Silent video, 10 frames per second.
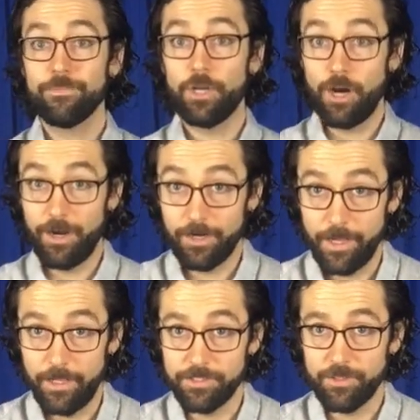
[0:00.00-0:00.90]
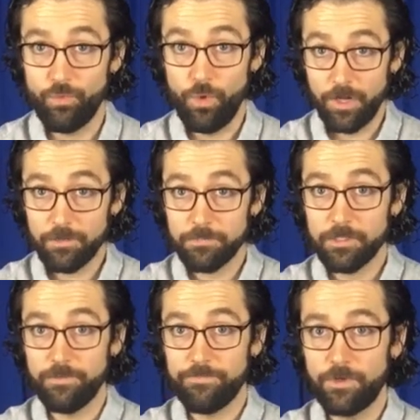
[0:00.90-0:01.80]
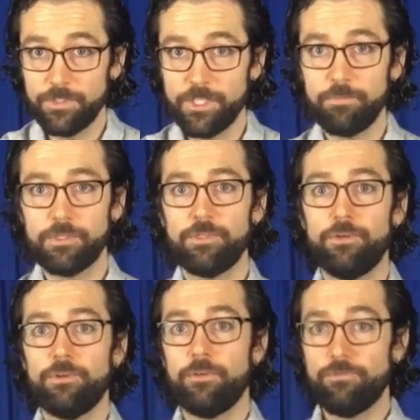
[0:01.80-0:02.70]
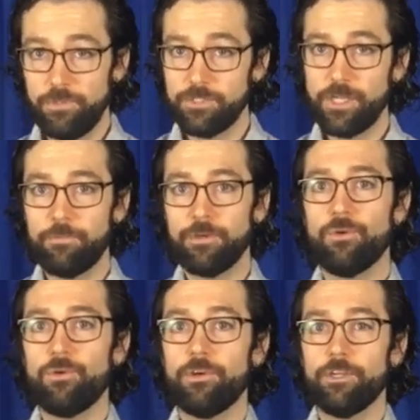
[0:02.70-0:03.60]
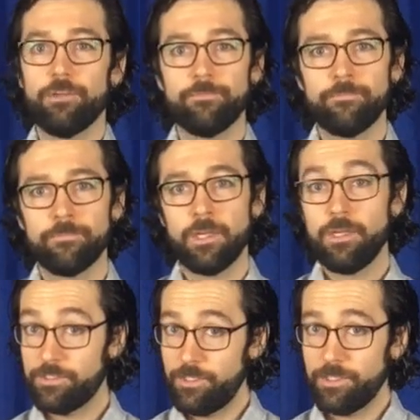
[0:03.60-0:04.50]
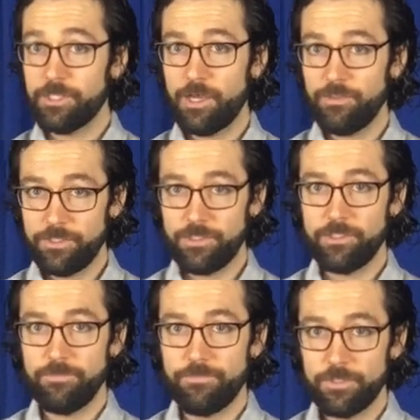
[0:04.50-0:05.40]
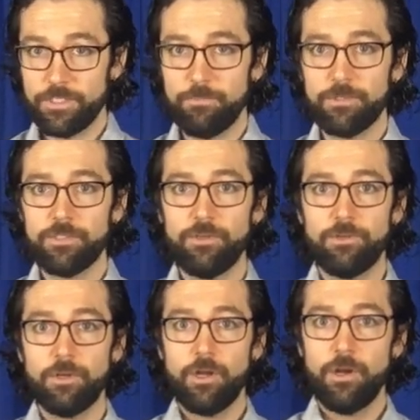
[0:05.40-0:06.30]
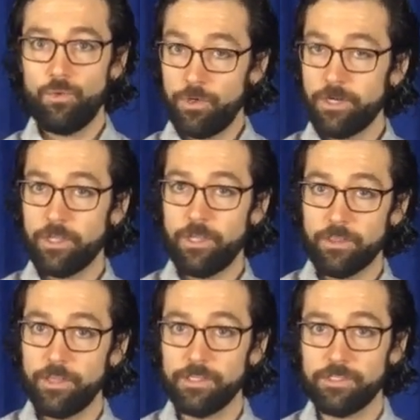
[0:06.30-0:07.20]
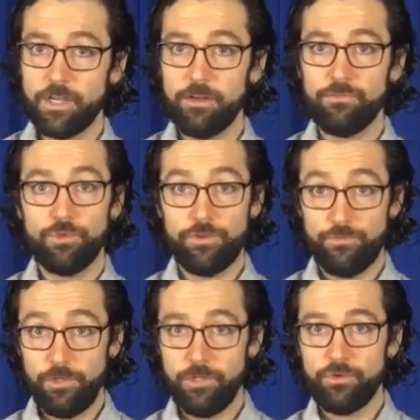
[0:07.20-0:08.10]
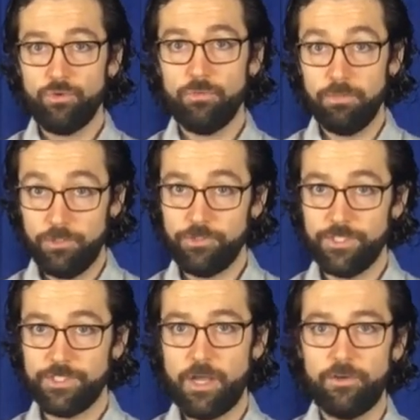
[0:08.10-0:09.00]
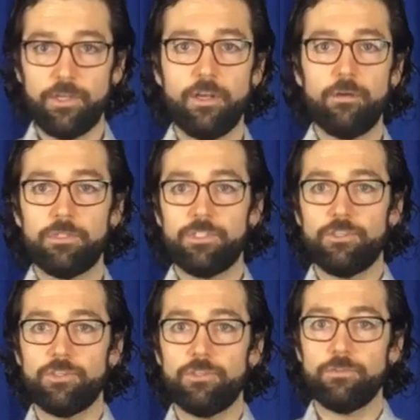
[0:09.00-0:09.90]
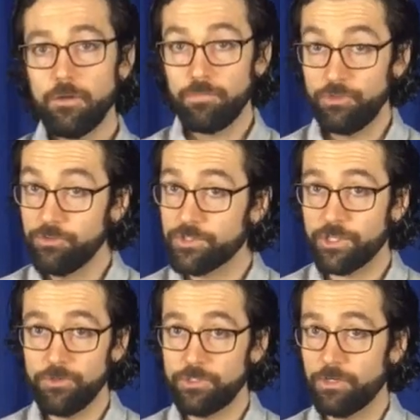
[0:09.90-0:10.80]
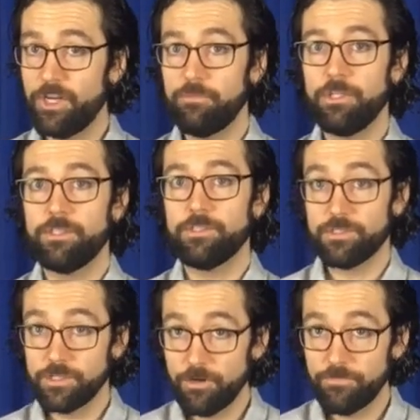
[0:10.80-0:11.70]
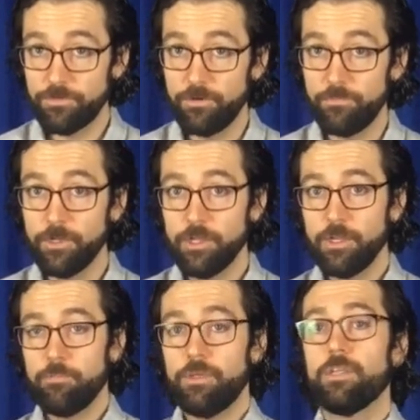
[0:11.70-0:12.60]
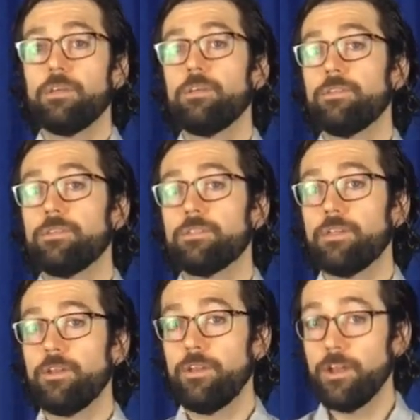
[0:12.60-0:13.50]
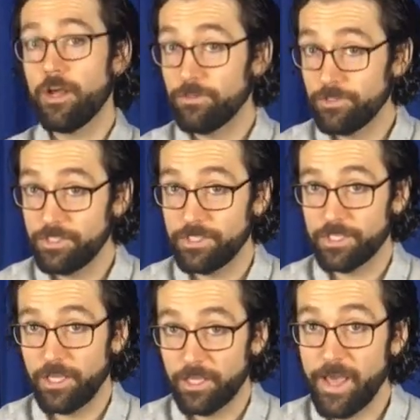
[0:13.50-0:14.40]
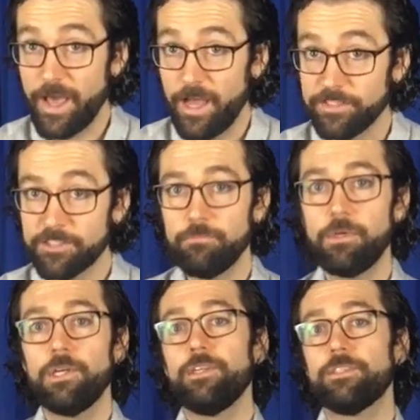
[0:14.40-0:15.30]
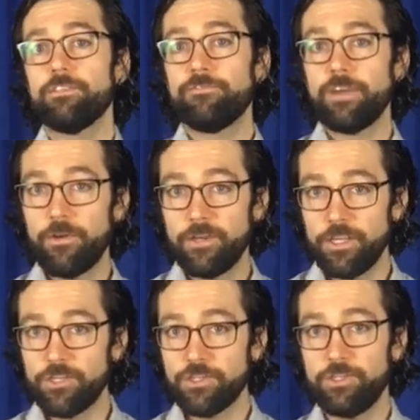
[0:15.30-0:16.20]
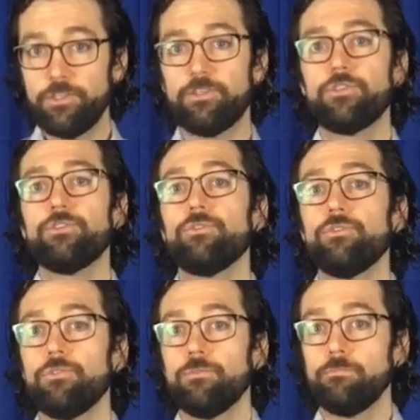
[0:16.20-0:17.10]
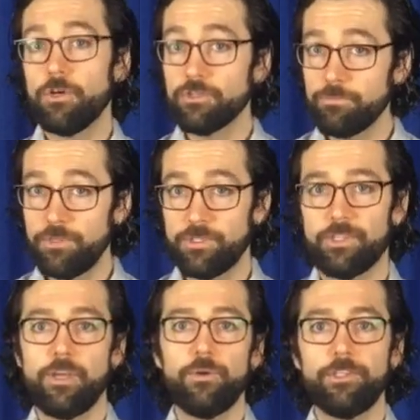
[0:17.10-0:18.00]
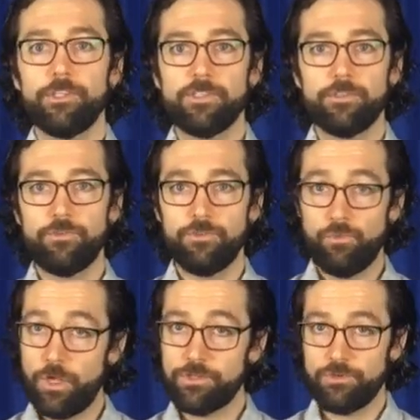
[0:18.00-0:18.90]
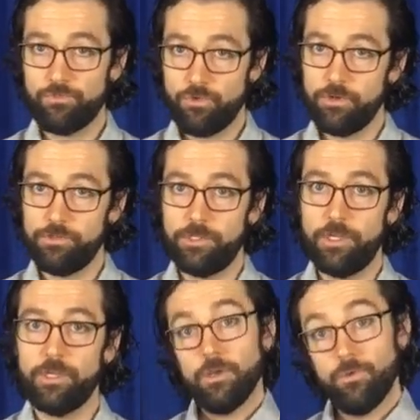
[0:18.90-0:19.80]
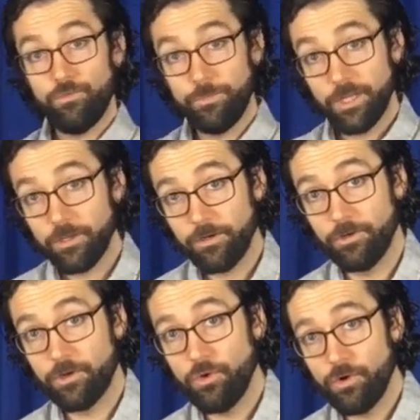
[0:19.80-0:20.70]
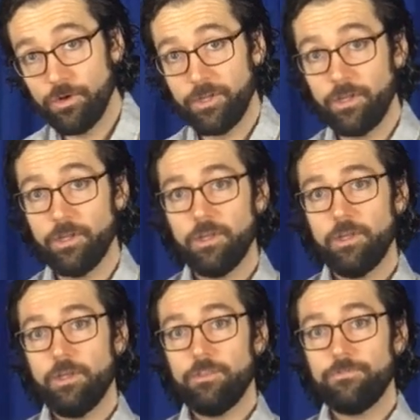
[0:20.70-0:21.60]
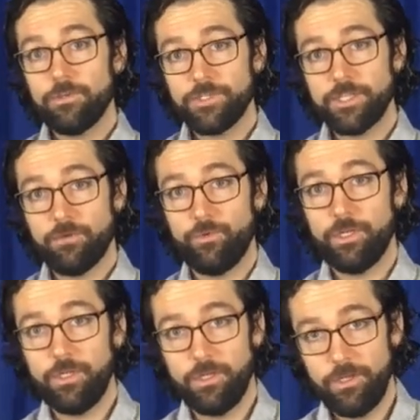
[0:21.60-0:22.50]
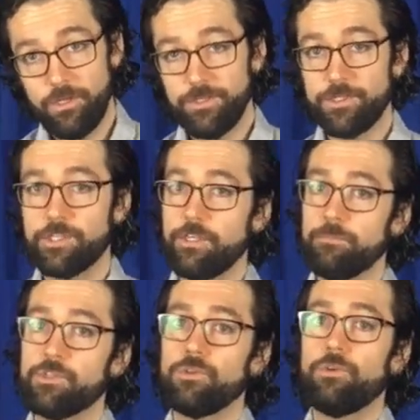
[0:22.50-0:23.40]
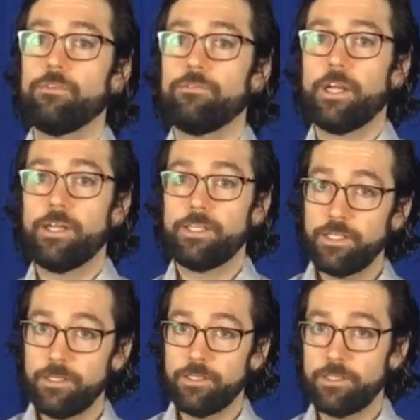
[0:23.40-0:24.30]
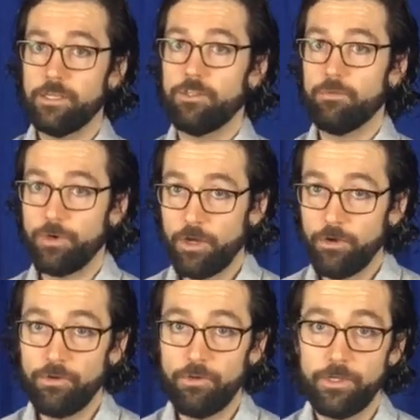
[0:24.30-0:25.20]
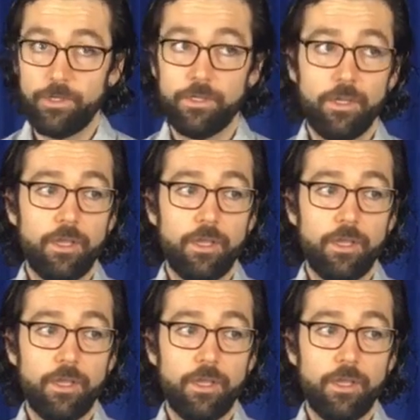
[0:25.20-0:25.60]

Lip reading: Alright guys, welcome to the first episode of Real Time Recording. Seeing as how this is the first episode, we're going to kick things off with a really cool bluesy sounding composition. Blues is always a great place to start from because not only does it kick ass, but it's the foundation to most music that we listen to in the Western world today. When we're making a recording, the first thing we need is some sort of an idea to get the ball rolling.